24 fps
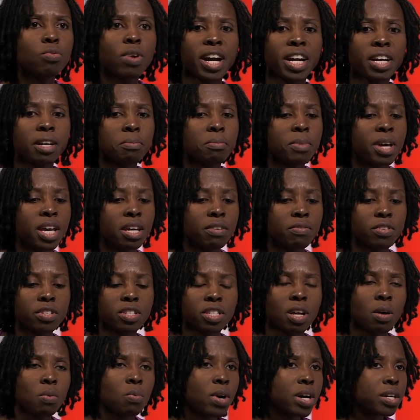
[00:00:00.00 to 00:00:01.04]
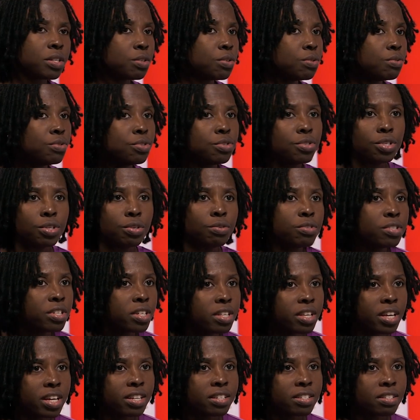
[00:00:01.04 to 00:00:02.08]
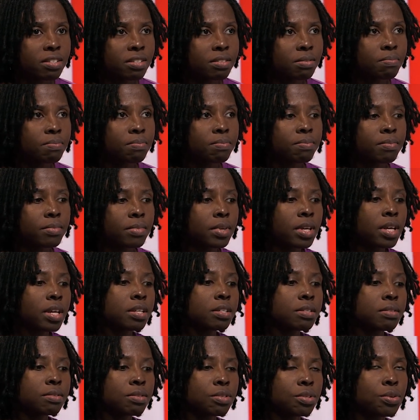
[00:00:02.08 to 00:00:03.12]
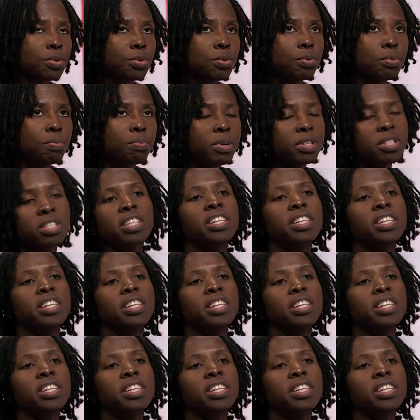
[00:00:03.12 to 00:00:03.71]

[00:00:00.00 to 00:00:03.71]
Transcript: recommend for someone who's new to this to put